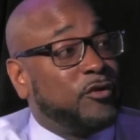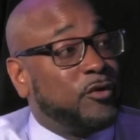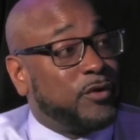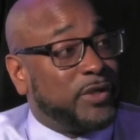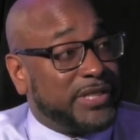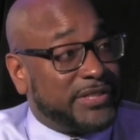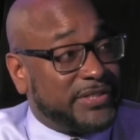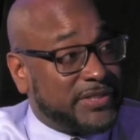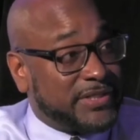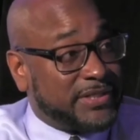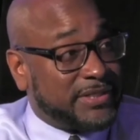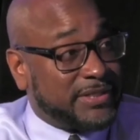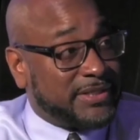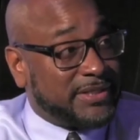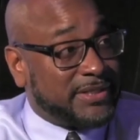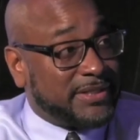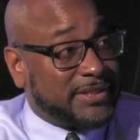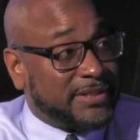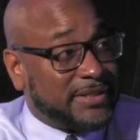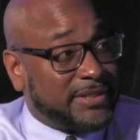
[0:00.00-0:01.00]
who's now
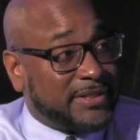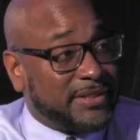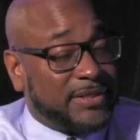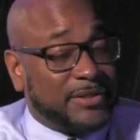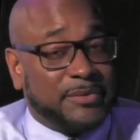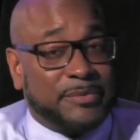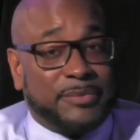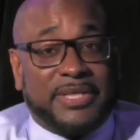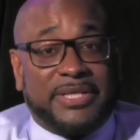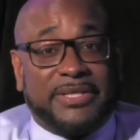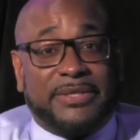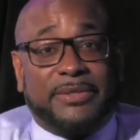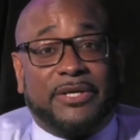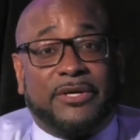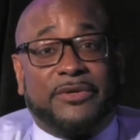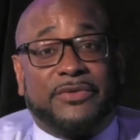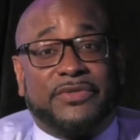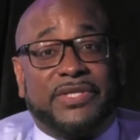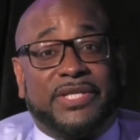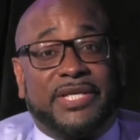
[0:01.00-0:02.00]
the executive
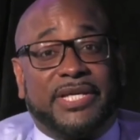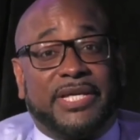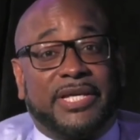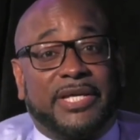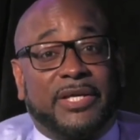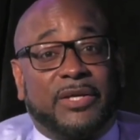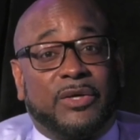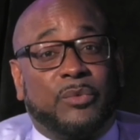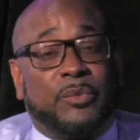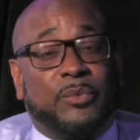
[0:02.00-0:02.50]
director of My